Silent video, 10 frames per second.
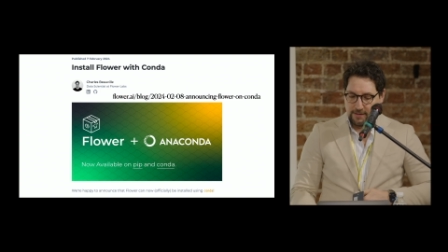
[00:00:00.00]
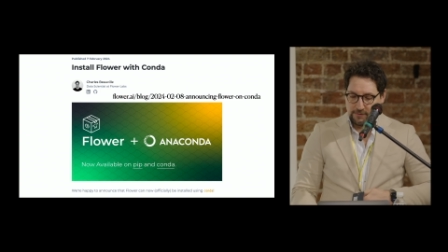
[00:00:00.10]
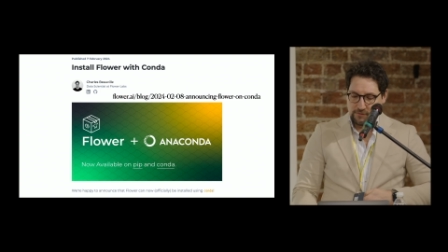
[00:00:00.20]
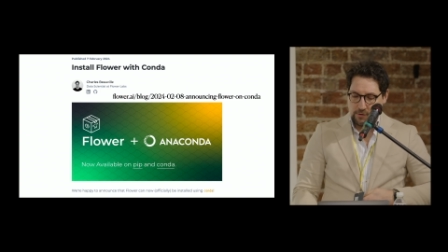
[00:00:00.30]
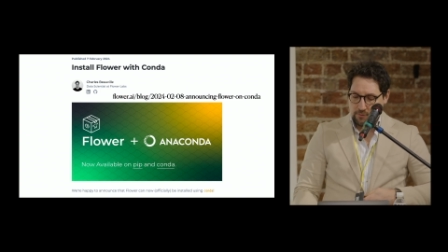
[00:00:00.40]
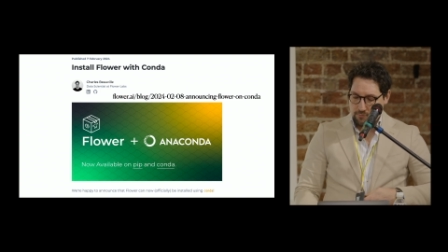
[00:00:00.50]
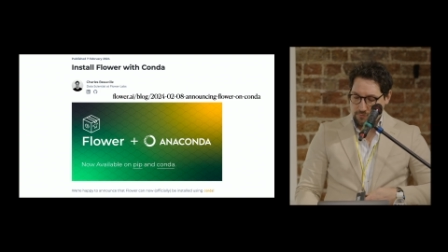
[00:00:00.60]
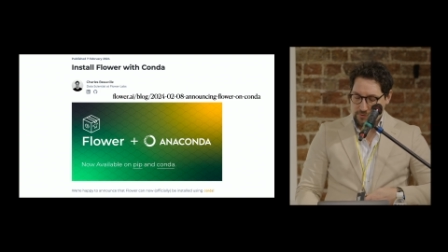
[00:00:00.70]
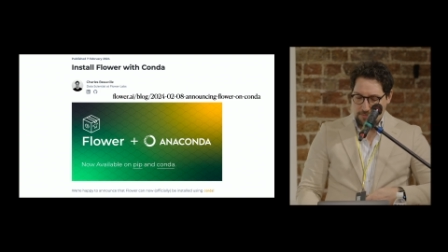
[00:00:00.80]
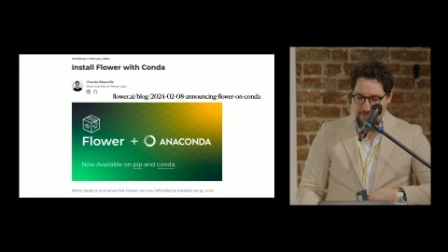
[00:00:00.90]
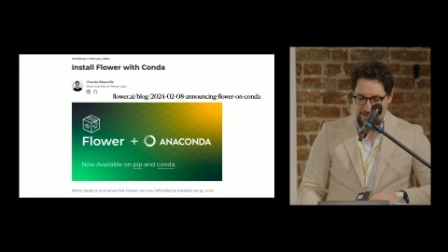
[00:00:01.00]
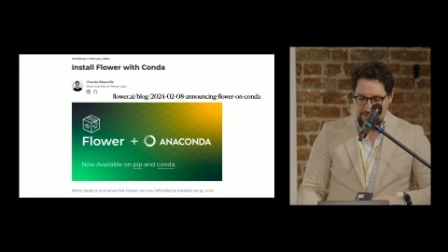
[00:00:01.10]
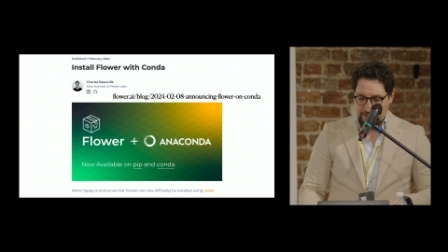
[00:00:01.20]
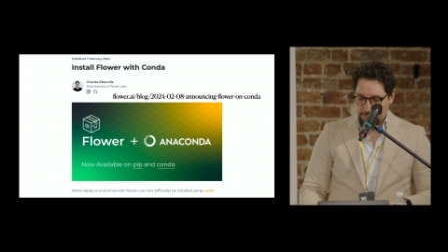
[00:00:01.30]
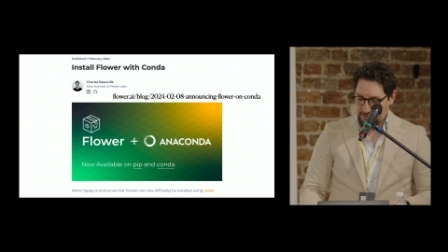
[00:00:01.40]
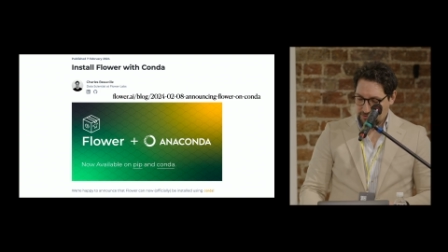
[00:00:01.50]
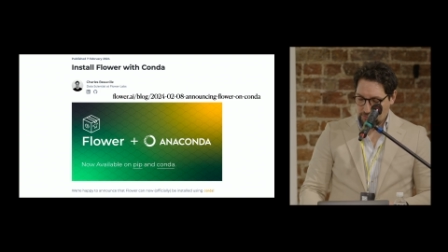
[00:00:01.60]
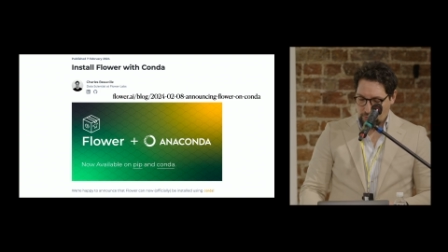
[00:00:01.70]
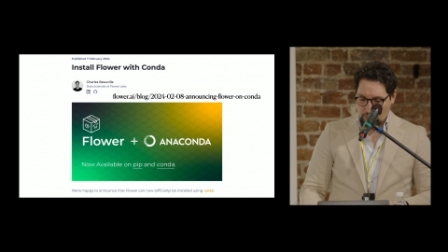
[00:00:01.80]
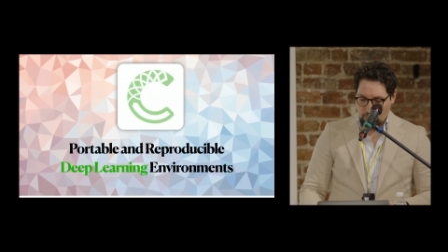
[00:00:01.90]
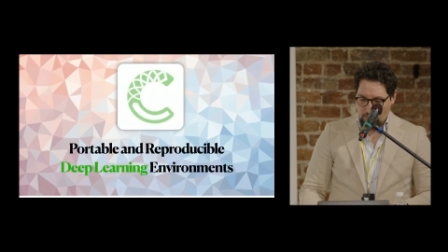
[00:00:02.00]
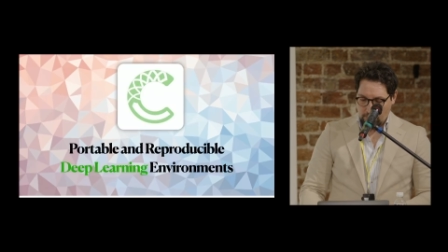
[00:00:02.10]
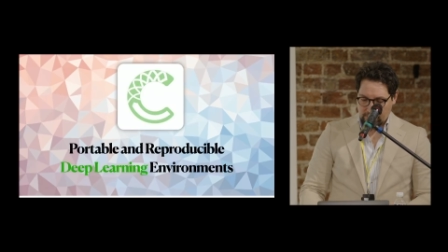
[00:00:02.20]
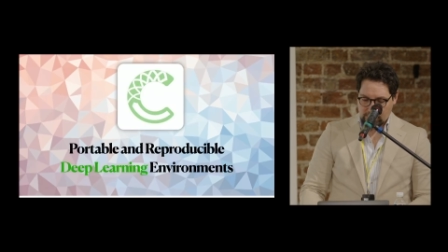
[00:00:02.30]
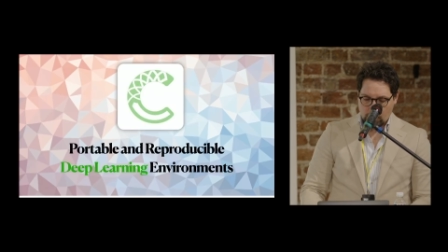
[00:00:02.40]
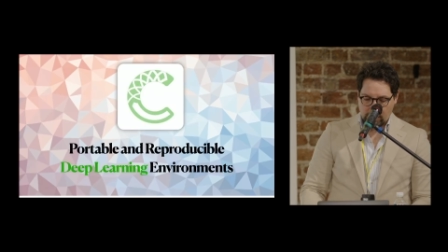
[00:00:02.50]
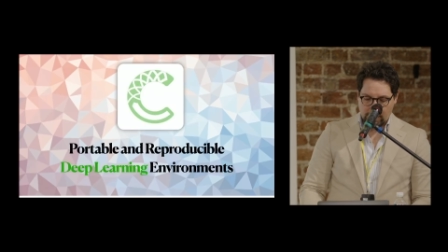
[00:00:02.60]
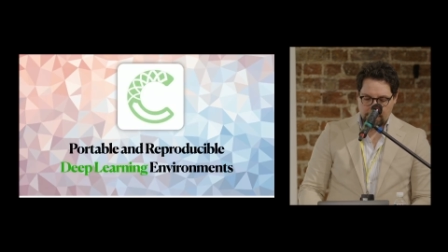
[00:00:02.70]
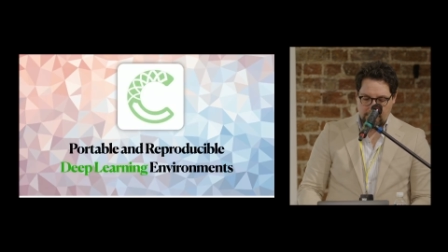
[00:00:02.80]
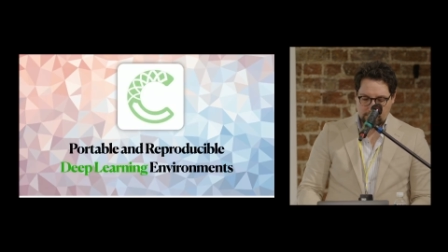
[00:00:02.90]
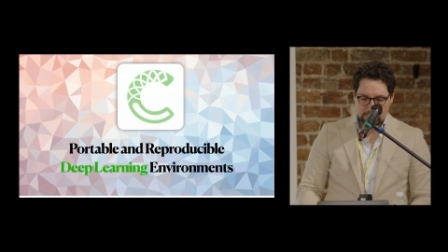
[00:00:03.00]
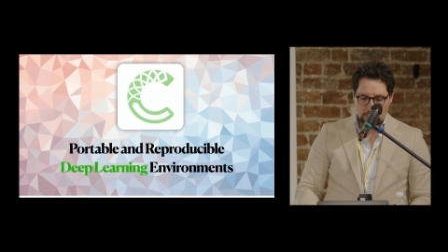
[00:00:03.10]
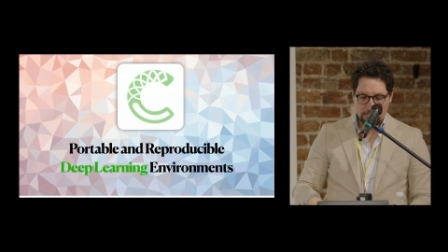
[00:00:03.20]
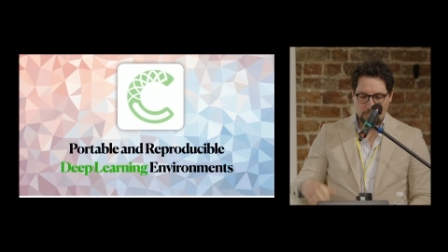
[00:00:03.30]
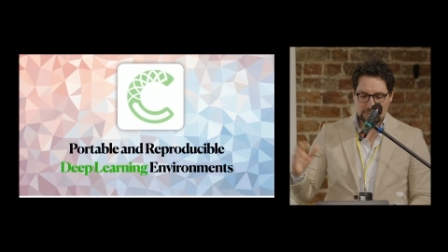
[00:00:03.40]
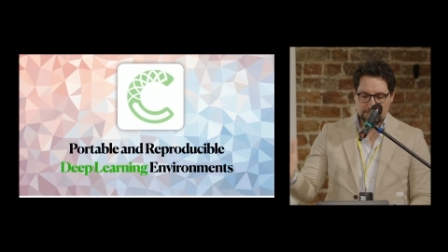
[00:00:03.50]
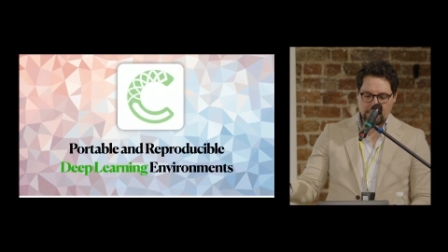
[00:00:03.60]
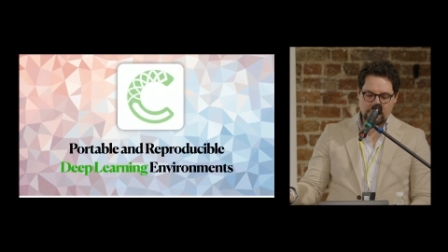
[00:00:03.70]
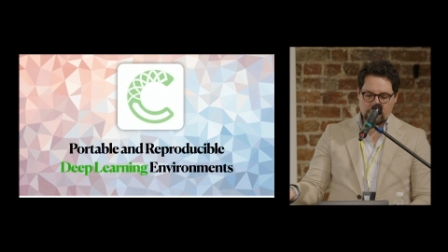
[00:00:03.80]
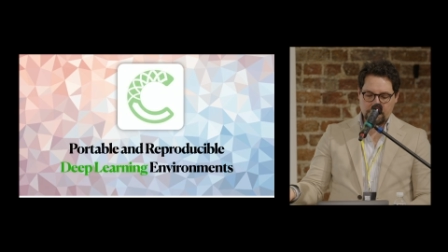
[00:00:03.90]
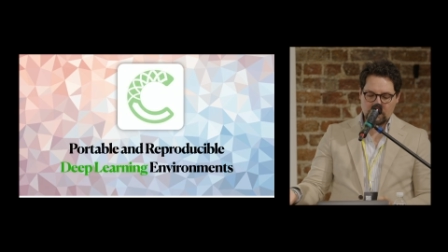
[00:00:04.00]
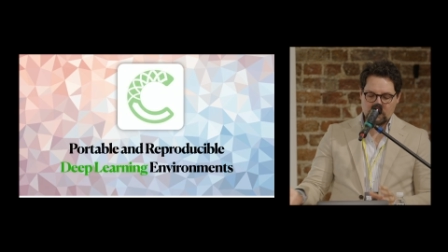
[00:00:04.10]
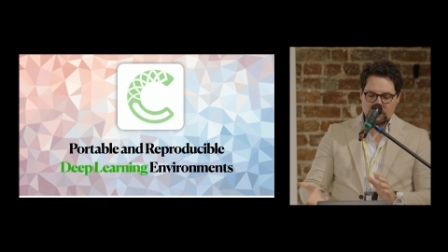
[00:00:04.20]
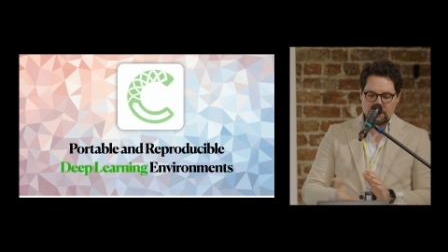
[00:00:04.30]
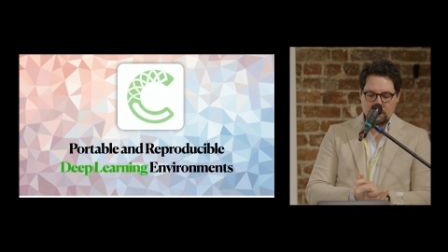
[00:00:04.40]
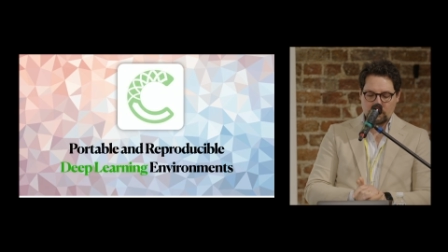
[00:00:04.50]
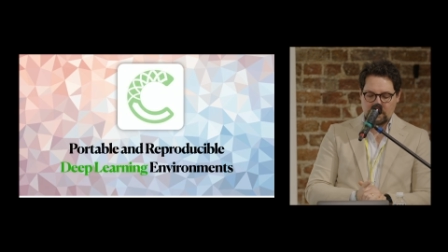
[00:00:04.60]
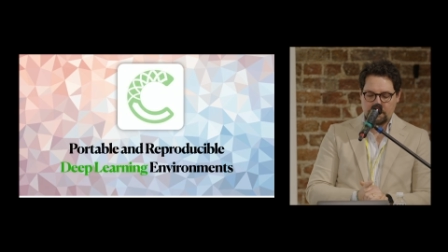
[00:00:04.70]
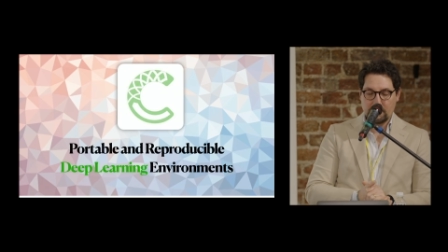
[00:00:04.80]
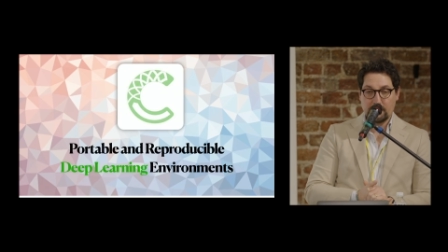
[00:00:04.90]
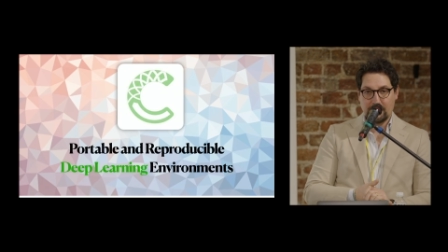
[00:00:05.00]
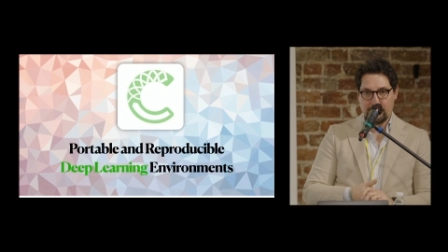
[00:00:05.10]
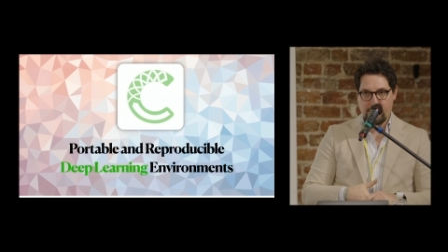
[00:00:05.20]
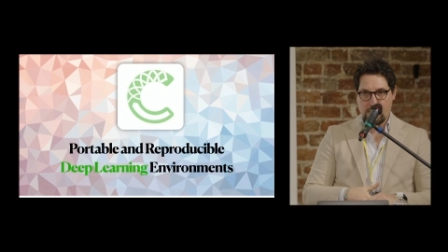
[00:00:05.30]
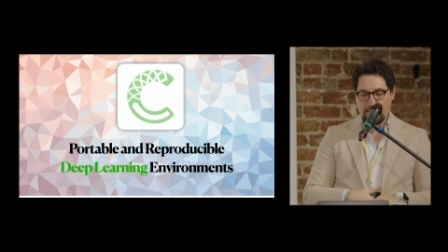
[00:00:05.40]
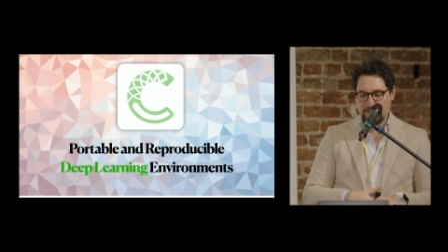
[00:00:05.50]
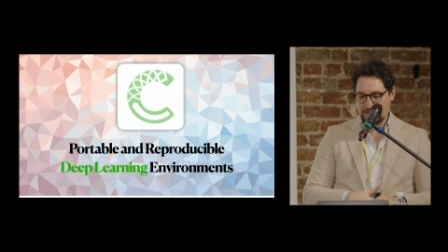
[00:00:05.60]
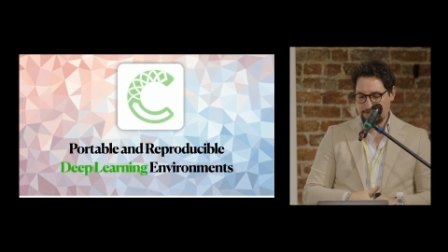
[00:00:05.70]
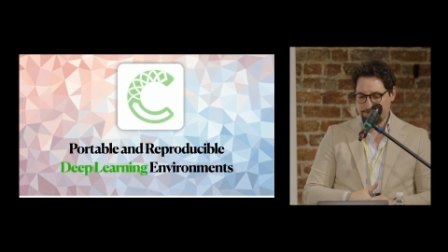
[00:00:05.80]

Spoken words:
So going back a little bit to what we were talking about, so portable and reproducible deep learning environments.